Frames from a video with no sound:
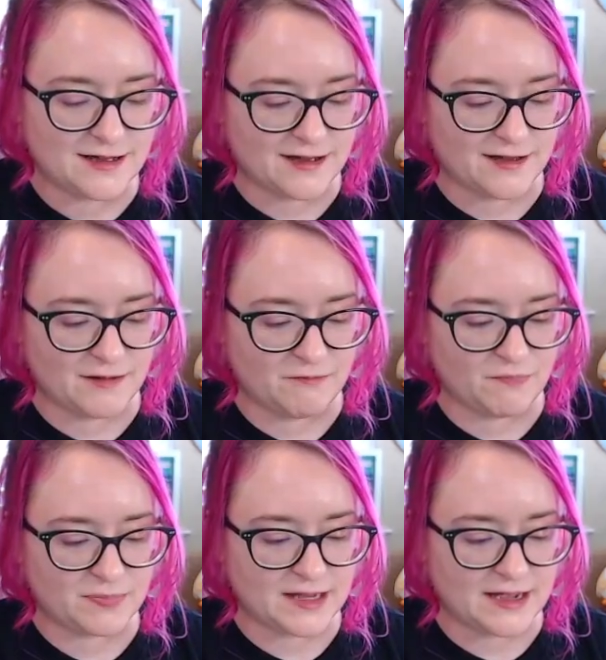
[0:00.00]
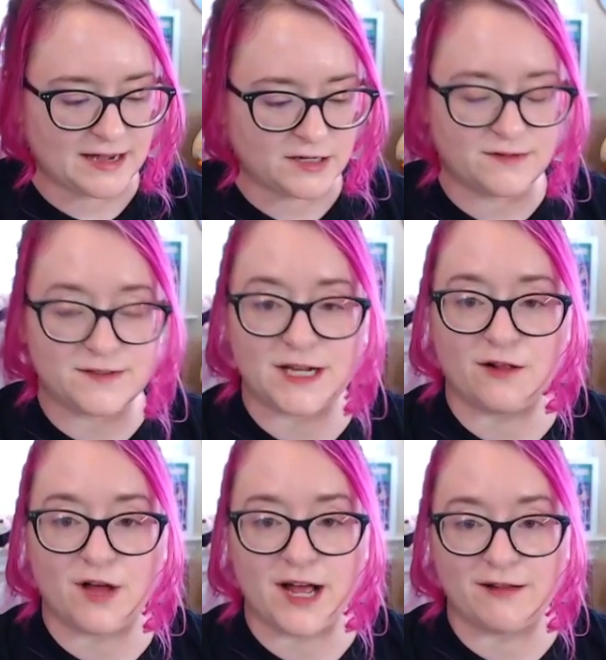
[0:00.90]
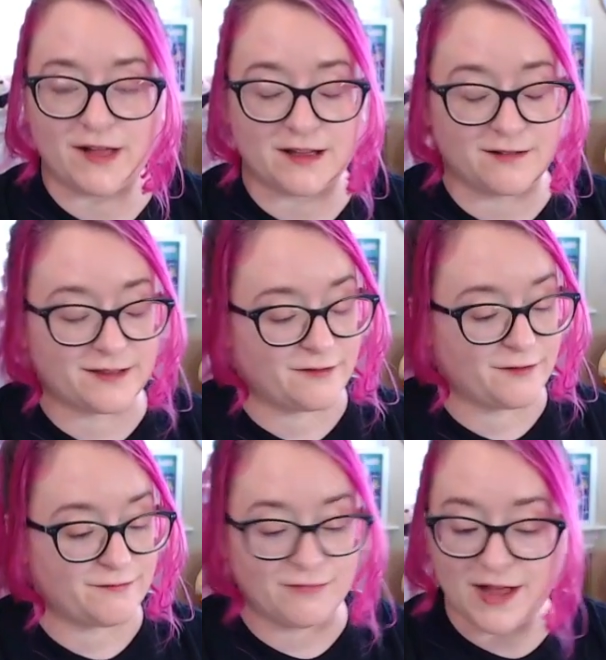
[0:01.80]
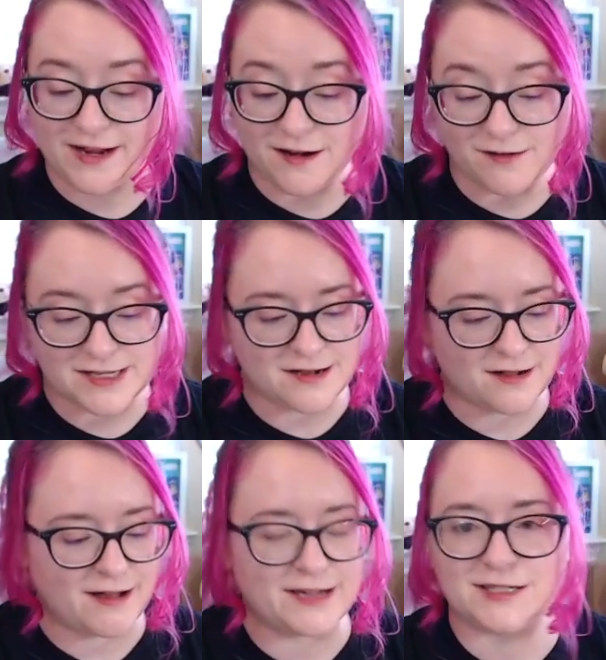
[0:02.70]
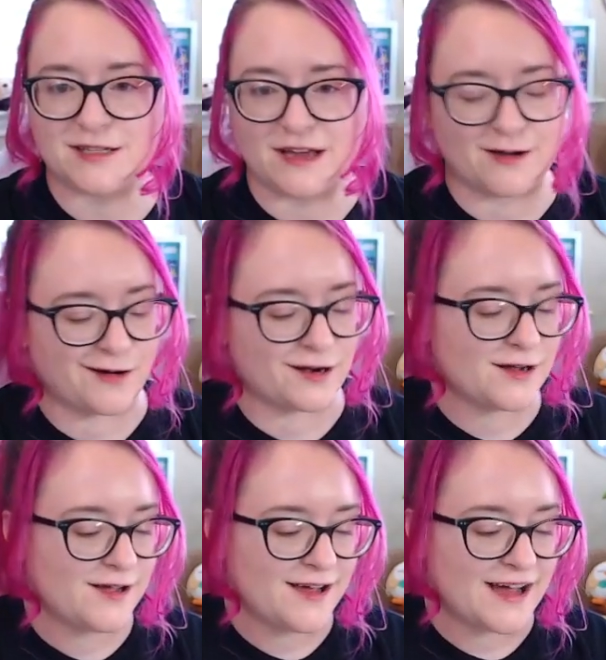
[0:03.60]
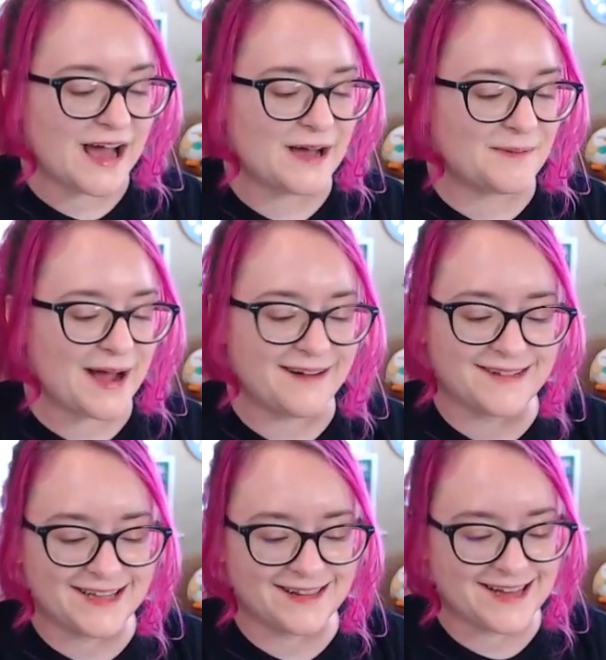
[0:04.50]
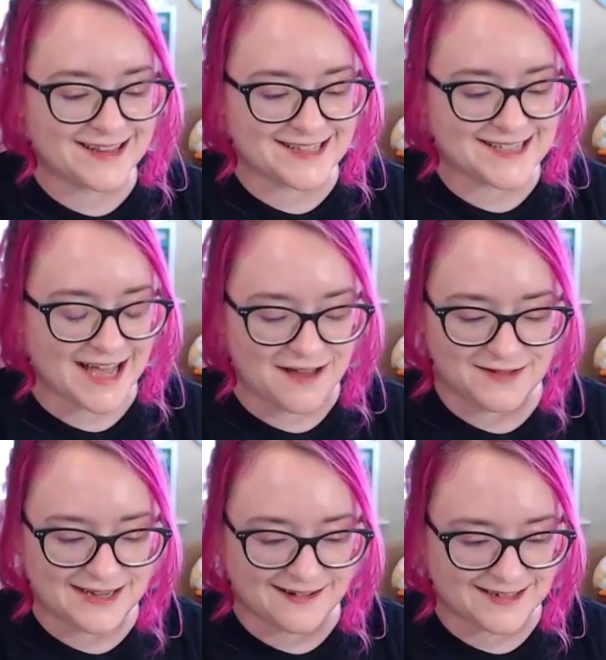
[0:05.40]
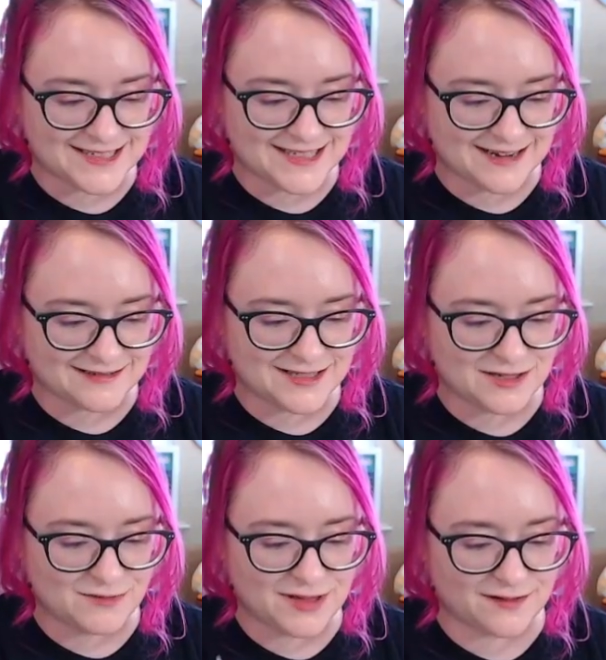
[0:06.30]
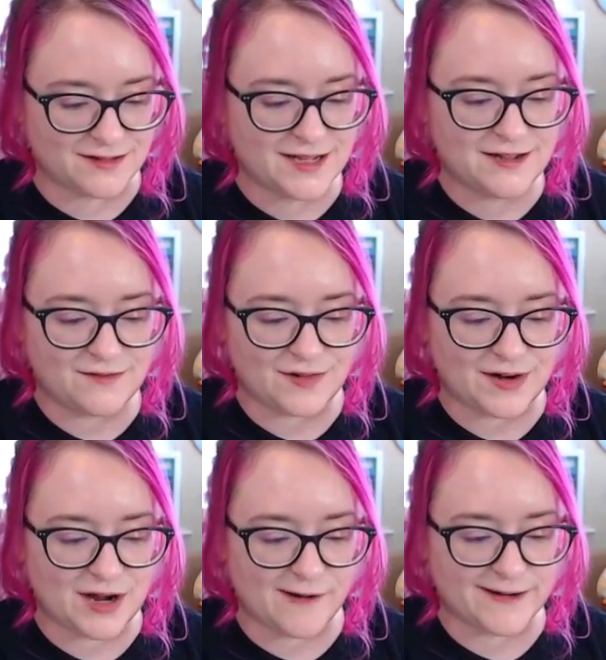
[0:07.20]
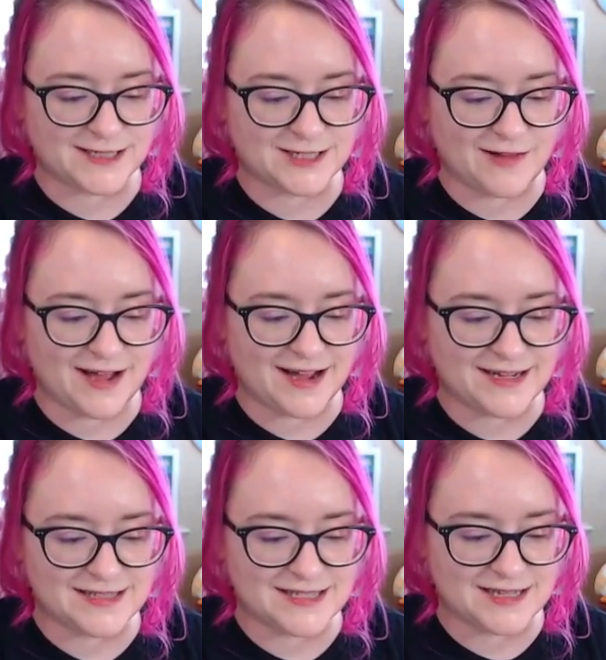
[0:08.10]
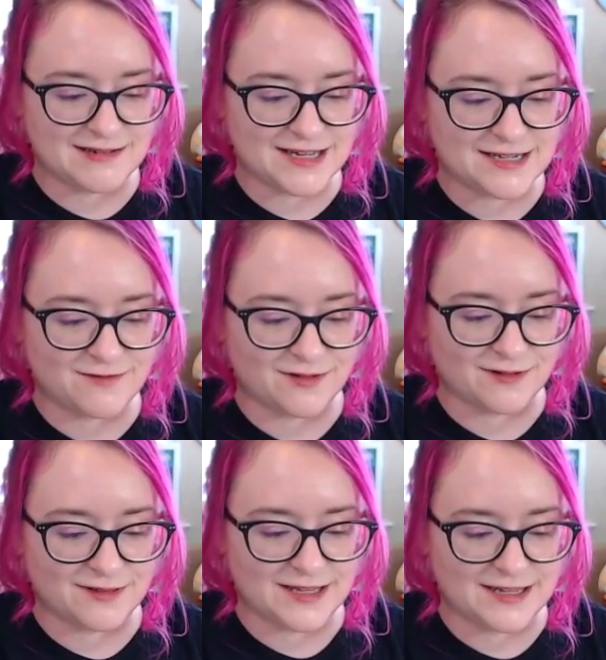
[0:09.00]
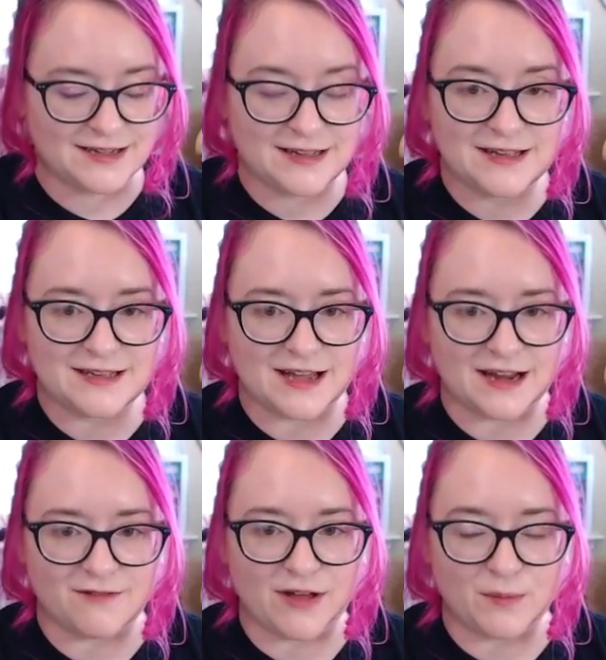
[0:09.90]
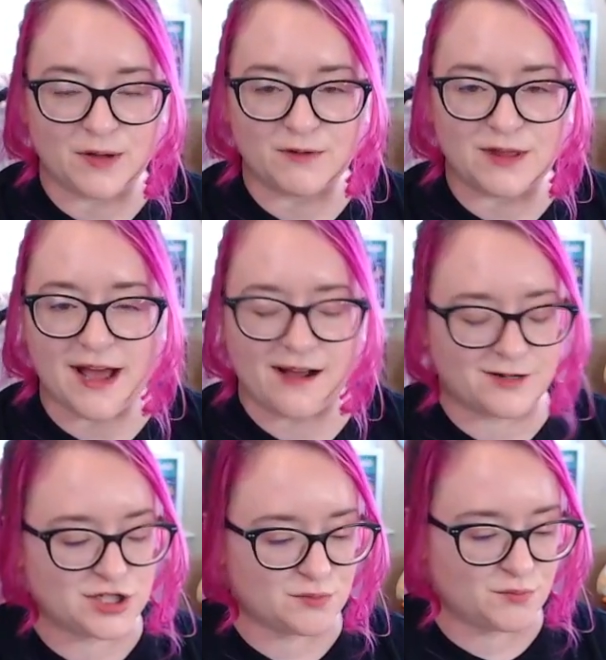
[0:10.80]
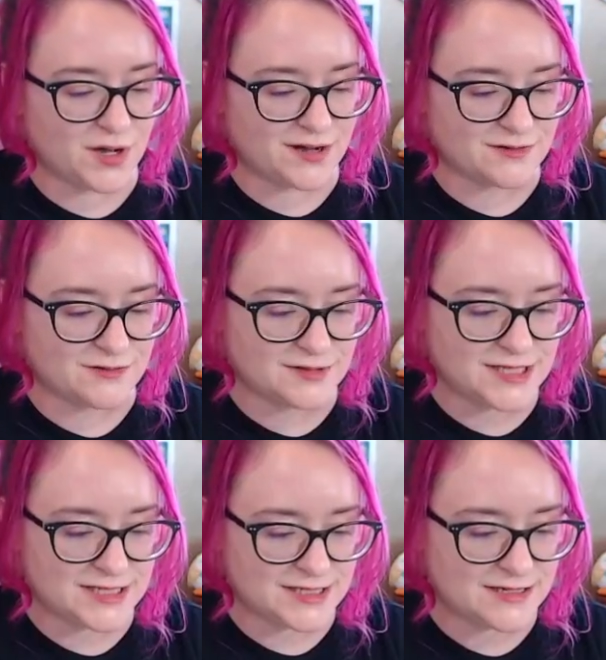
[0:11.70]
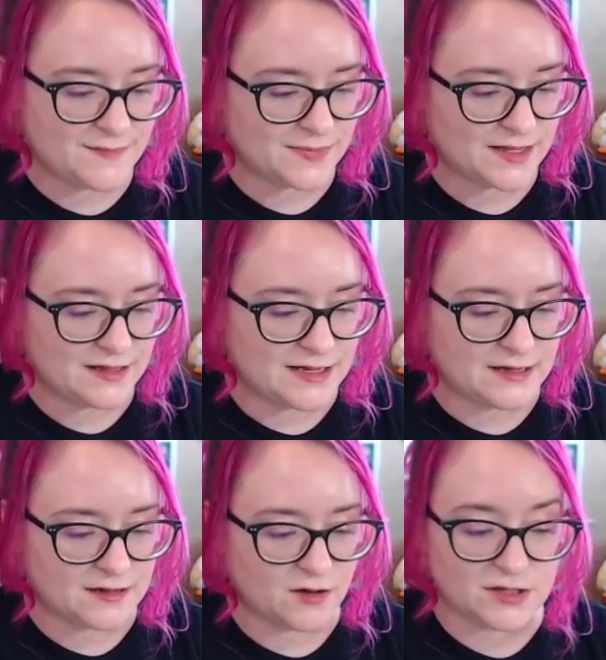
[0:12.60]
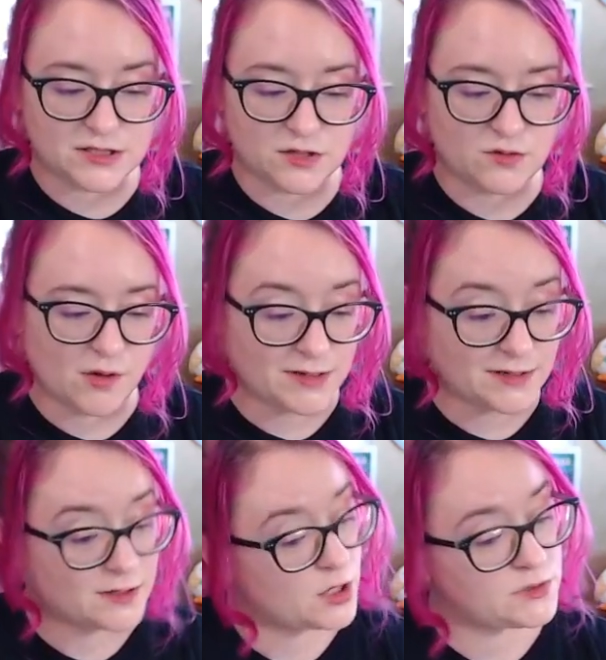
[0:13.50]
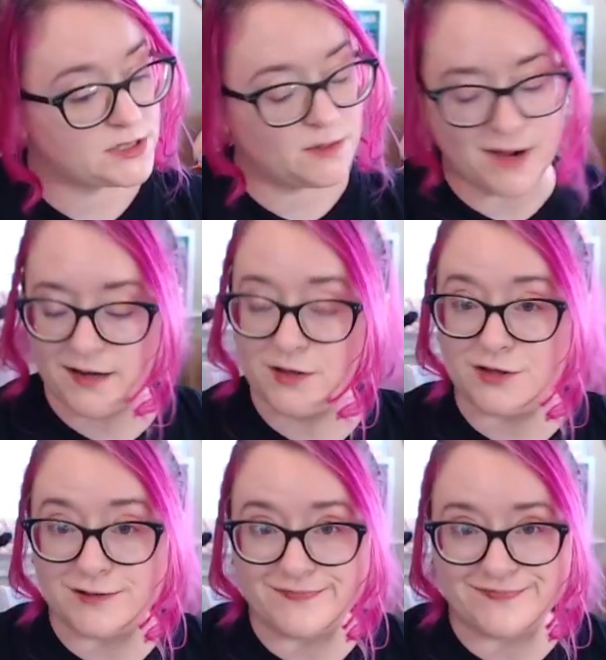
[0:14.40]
I know I've said a lot, I like the line art style. I just like art. I really like this heavy art style too, with the very harsh lines you get for the kind of helping with the action pose. You can also go into the Ghosty binder.